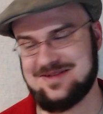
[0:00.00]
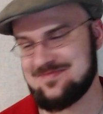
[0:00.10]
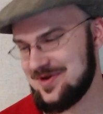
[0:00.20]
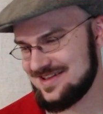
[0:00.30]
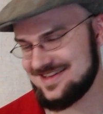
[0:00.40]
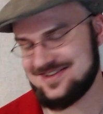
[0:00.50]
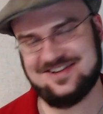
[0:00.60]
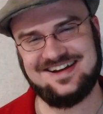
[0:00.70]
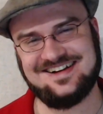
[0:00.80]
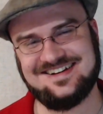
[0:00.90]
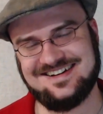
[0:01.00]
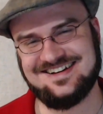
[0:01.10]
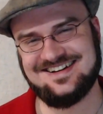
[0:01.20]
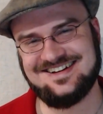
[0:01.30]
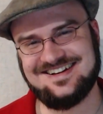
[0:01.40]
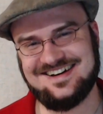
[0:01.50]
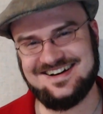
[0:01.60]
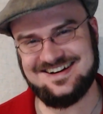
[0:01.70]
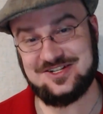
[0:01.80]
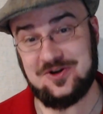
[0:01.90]
more cliched
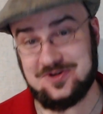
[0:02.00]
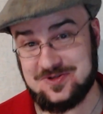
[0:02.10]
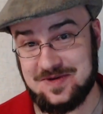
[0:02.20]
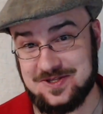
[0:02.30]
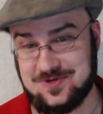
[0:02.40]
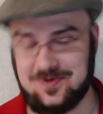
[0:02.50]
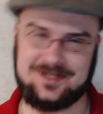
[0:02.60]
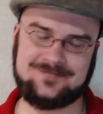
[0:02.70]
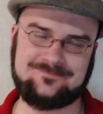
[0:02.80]
Chosen One stories.